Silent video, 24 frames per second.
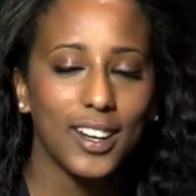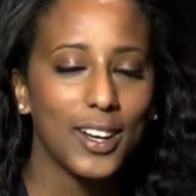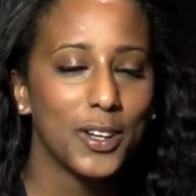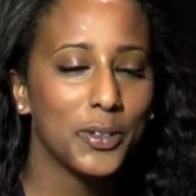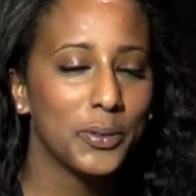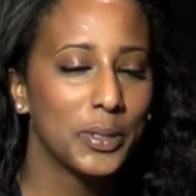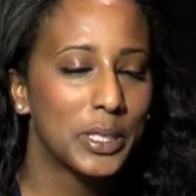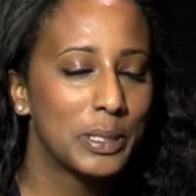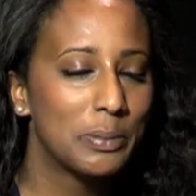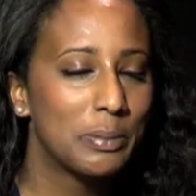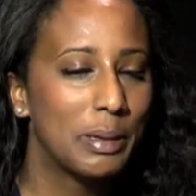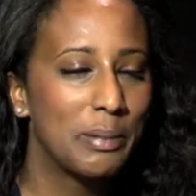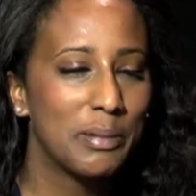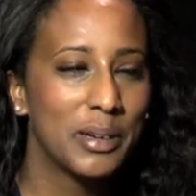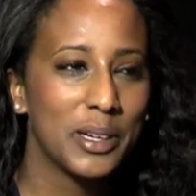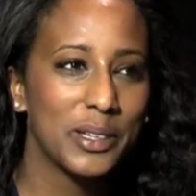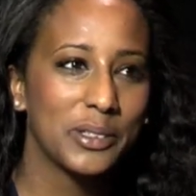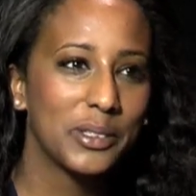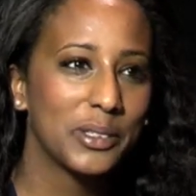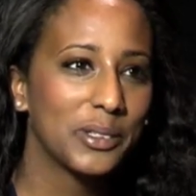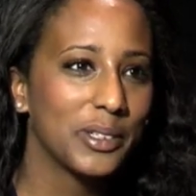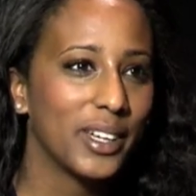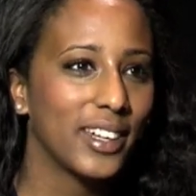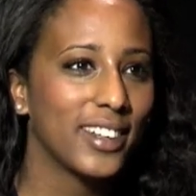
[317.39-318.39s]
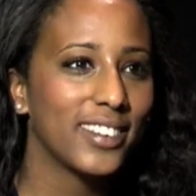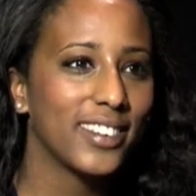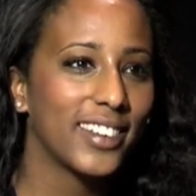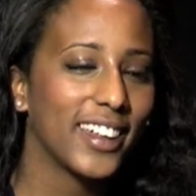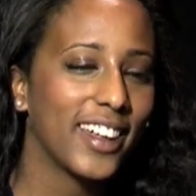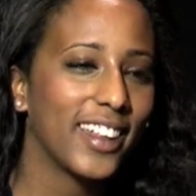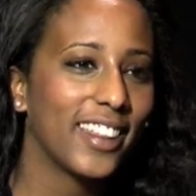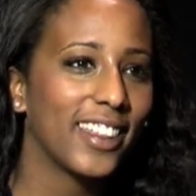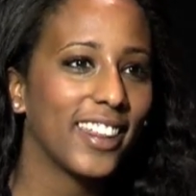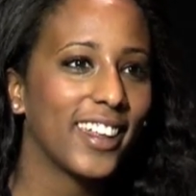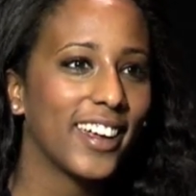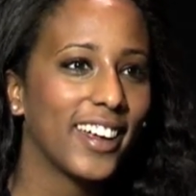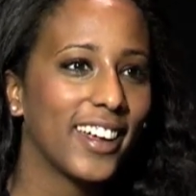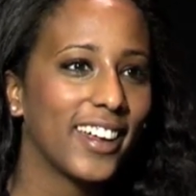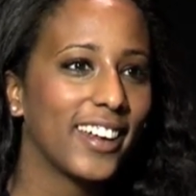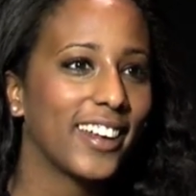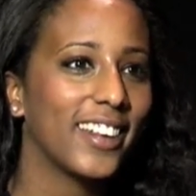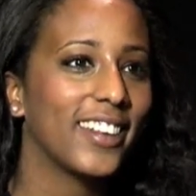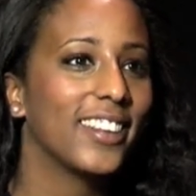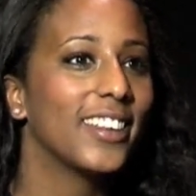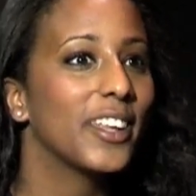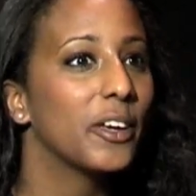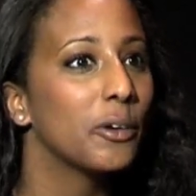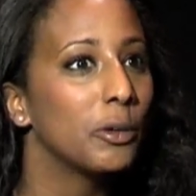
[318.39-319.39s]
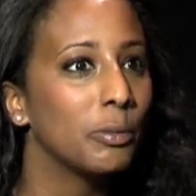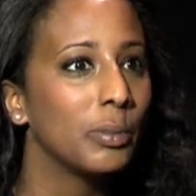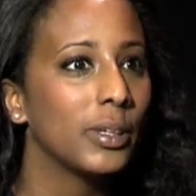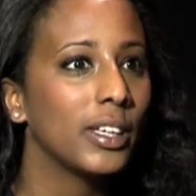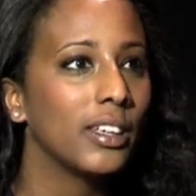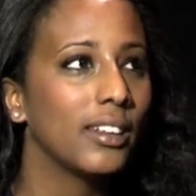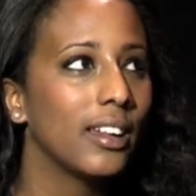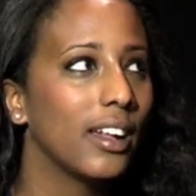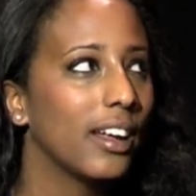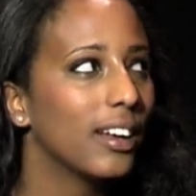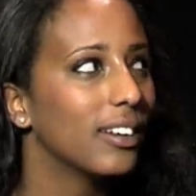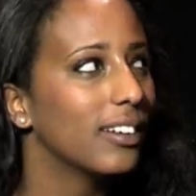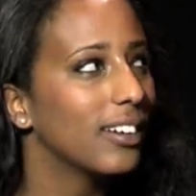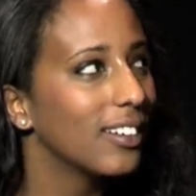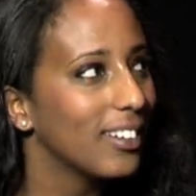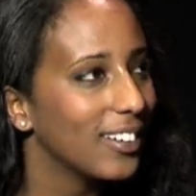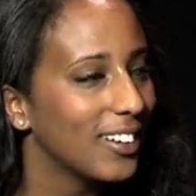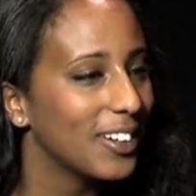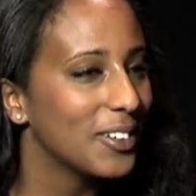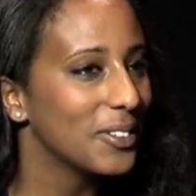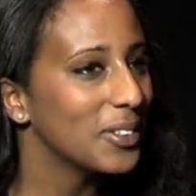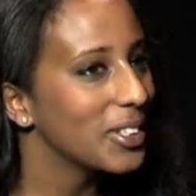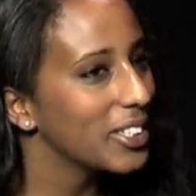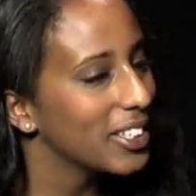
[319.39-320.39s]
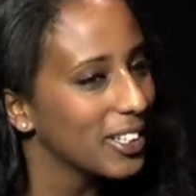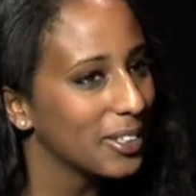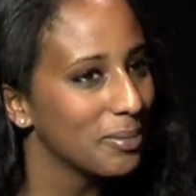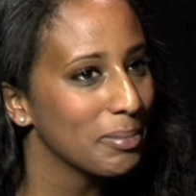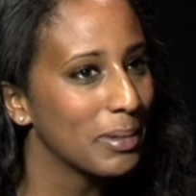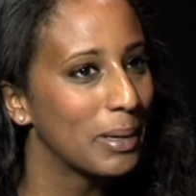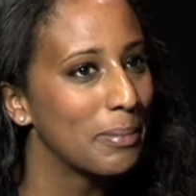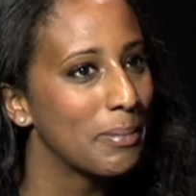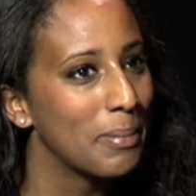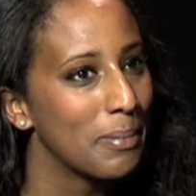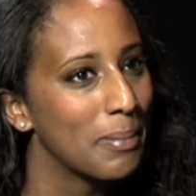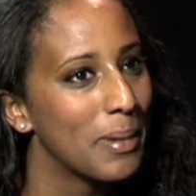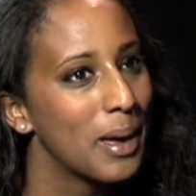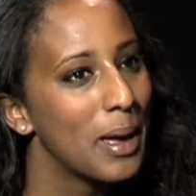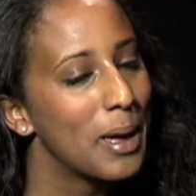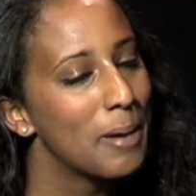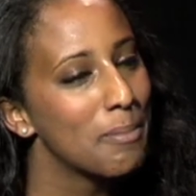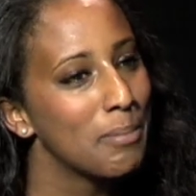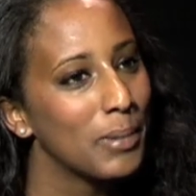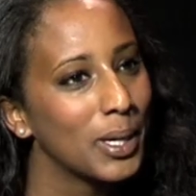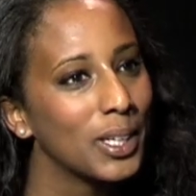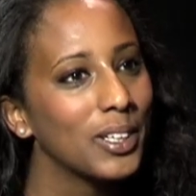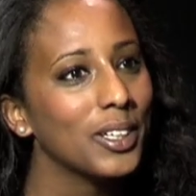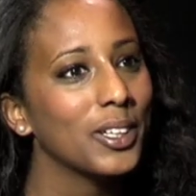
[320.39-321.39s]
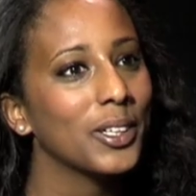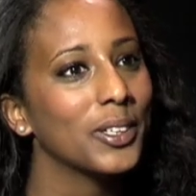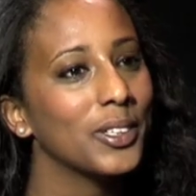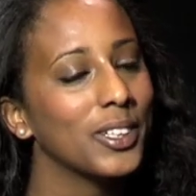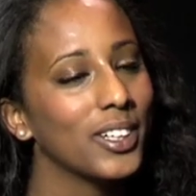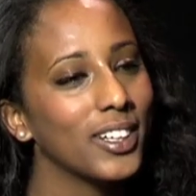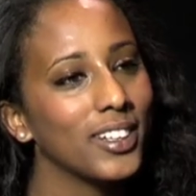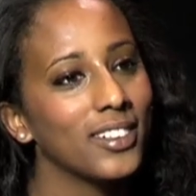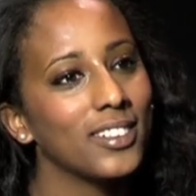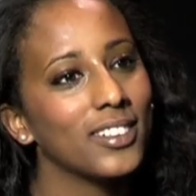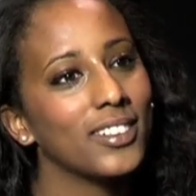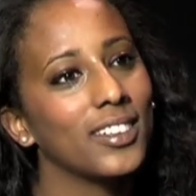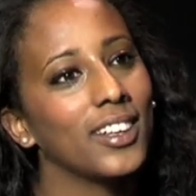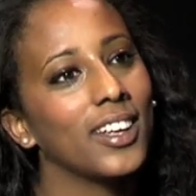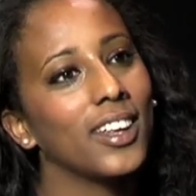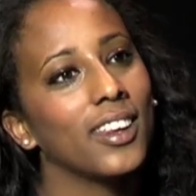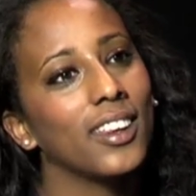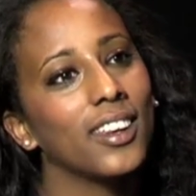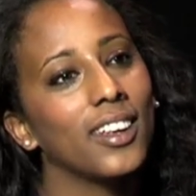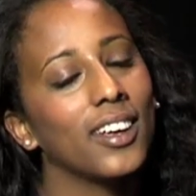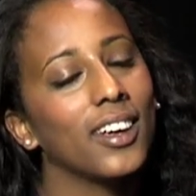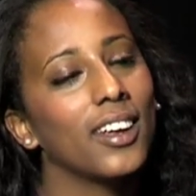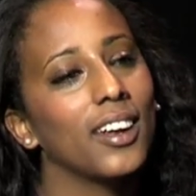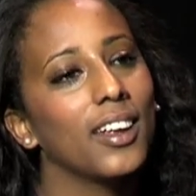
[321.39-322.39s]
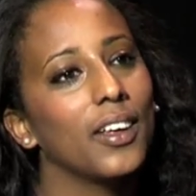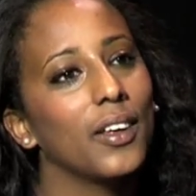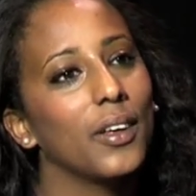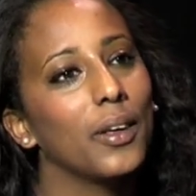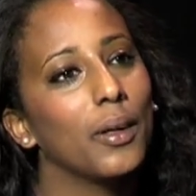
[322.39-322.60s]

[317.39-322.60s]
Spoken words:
I wish my parents could understand that, and they will be like, oh, I wish my daughter could understand that.